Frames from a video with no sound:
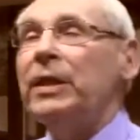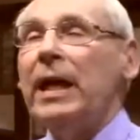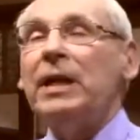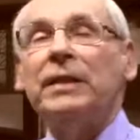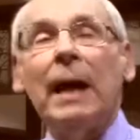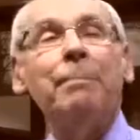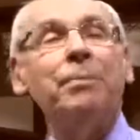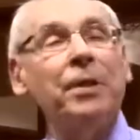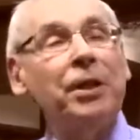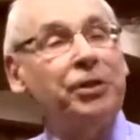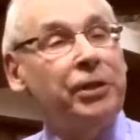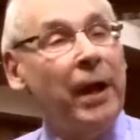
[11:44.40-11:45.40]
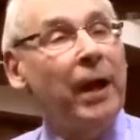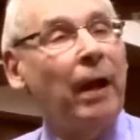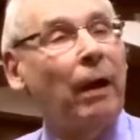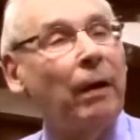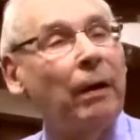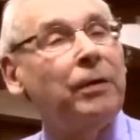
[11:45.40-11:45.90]
it's up to the
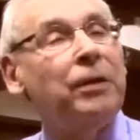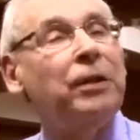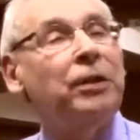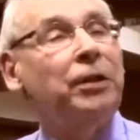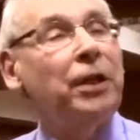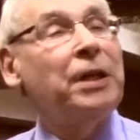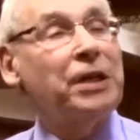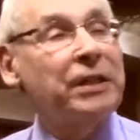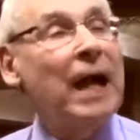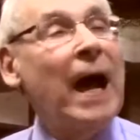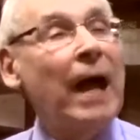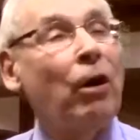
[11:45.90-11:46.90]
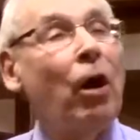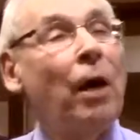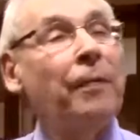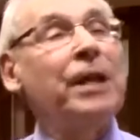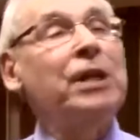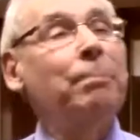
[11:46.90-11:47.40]
chair to decide.
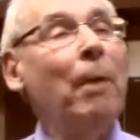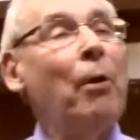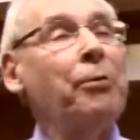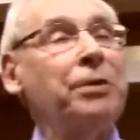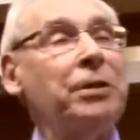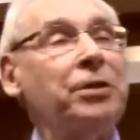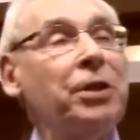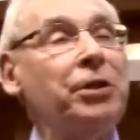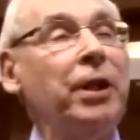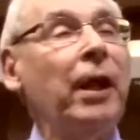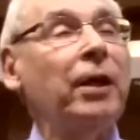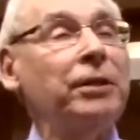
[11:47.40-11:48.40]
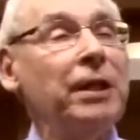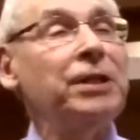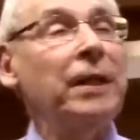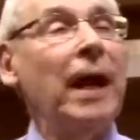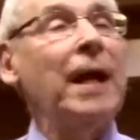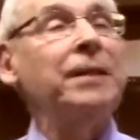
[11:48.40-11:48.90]
All these motions, the chair
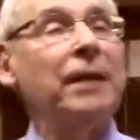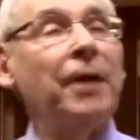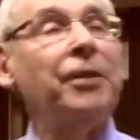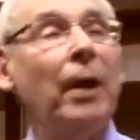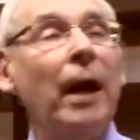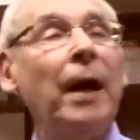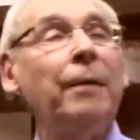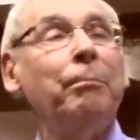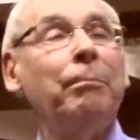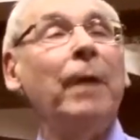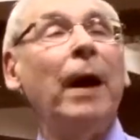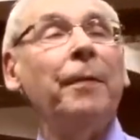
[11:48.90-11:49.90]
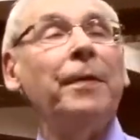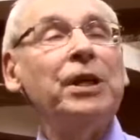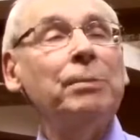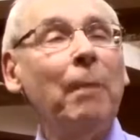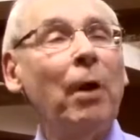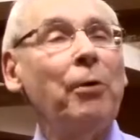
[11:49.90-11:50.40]
decides on
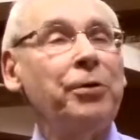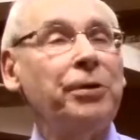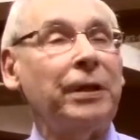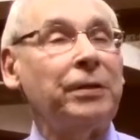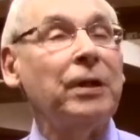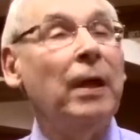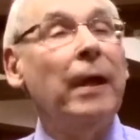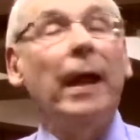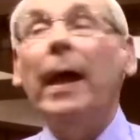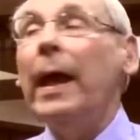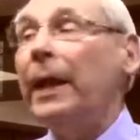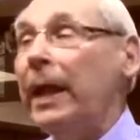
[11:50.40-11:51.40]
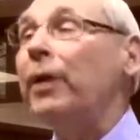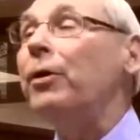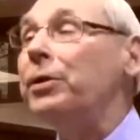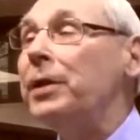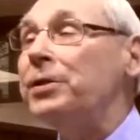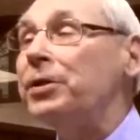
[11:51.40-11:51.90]
these motions. And he
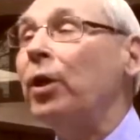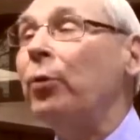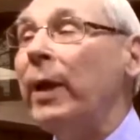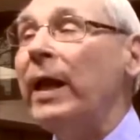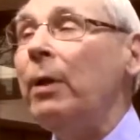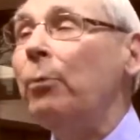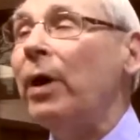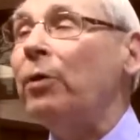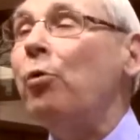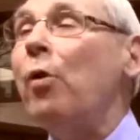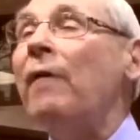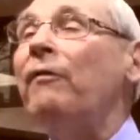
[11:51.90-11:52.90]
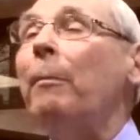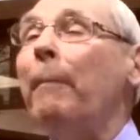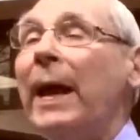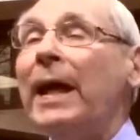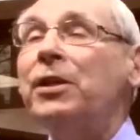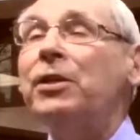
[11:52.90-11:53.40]
could disagree with whoever
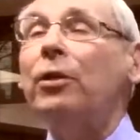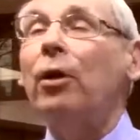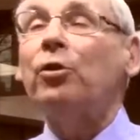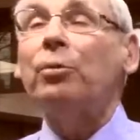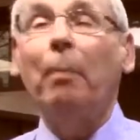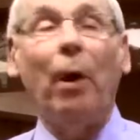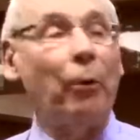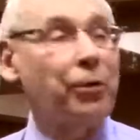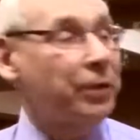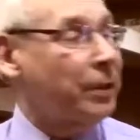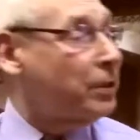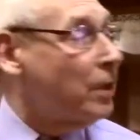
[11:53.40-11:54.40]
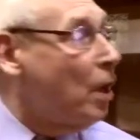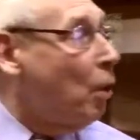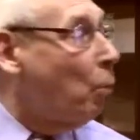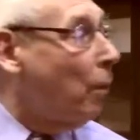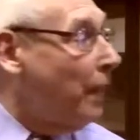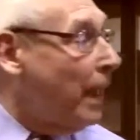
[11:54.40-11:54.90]
makes those motions.
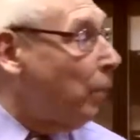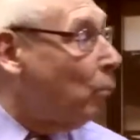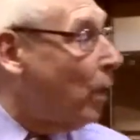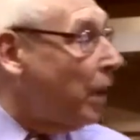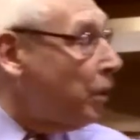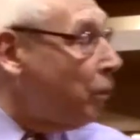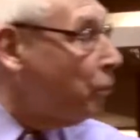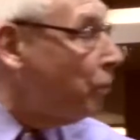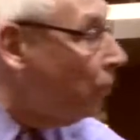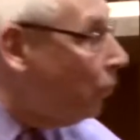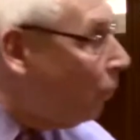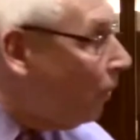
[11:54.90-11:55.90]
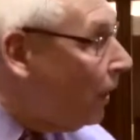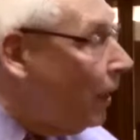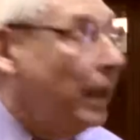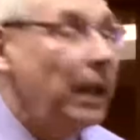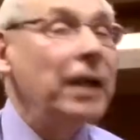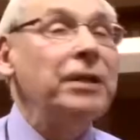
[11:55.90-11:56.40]
Well, then what you do
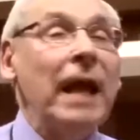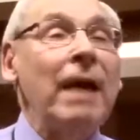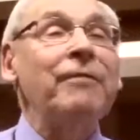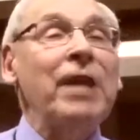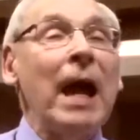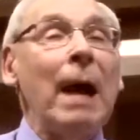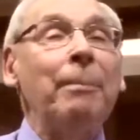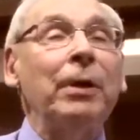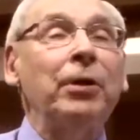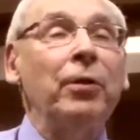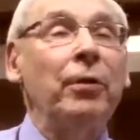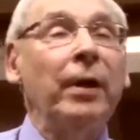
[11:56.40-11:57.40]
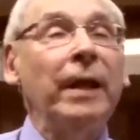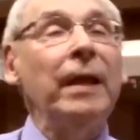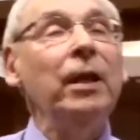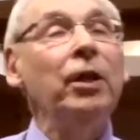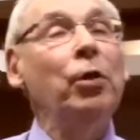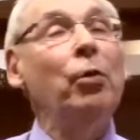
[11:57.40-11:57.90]
is have the
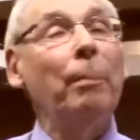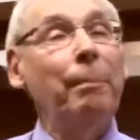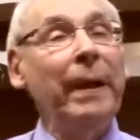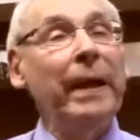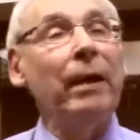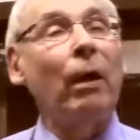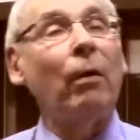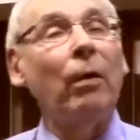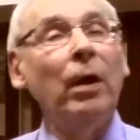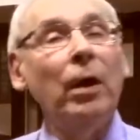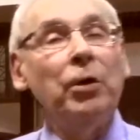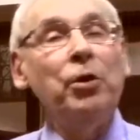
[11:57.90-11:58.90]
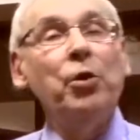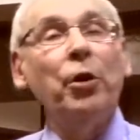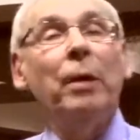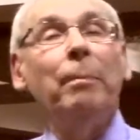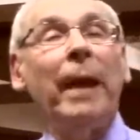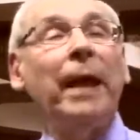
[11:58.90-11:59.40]
opportunity to appeal. You
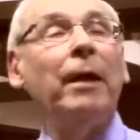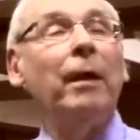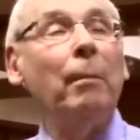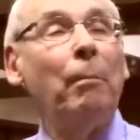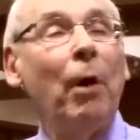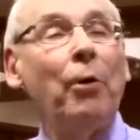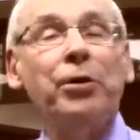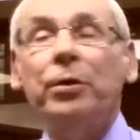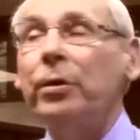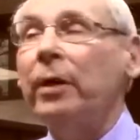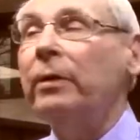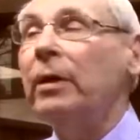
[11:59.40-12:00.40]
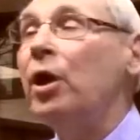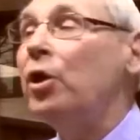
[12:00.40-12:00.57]
can make an motion